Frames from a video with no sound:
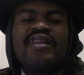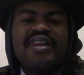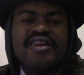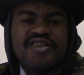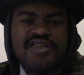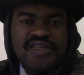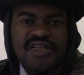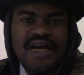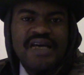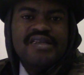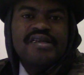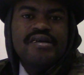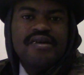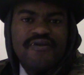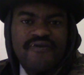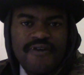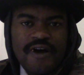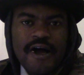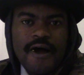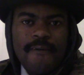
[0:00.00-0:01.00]
they should
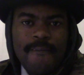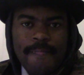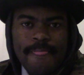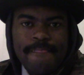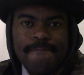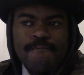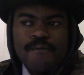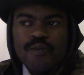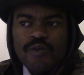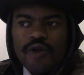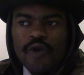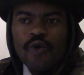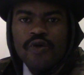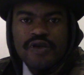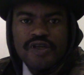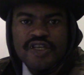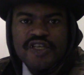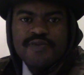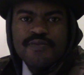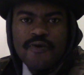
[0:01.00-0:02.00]
identify
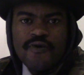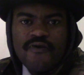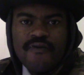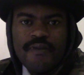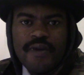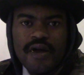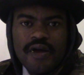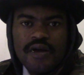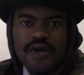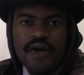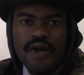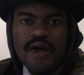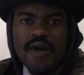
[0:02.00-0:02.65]
with this movement.